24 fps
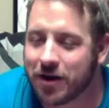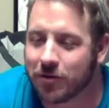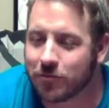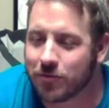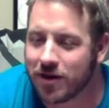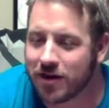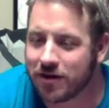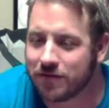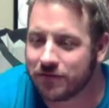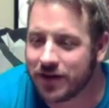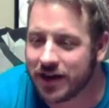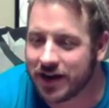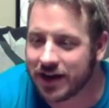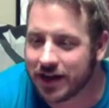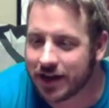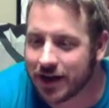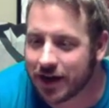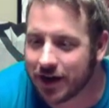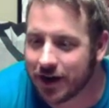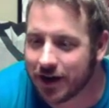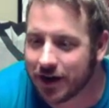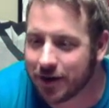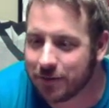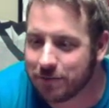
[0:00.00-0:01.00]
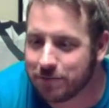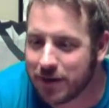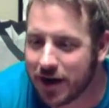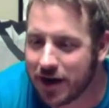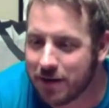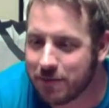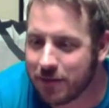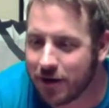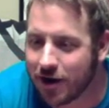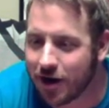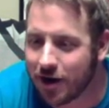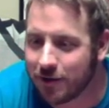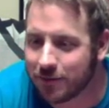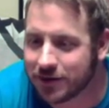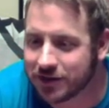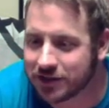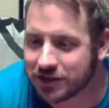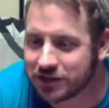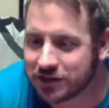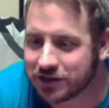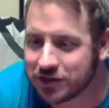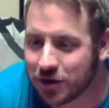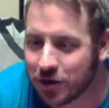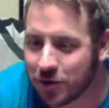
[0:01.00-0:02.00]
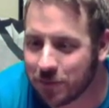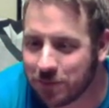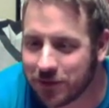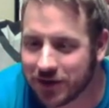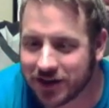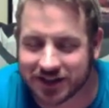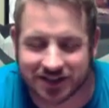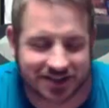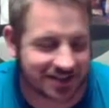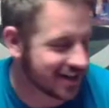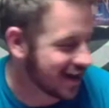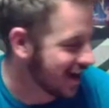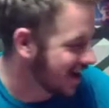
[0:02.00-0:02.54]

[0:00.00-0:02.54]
Better run, Vinny. My mom is so pissed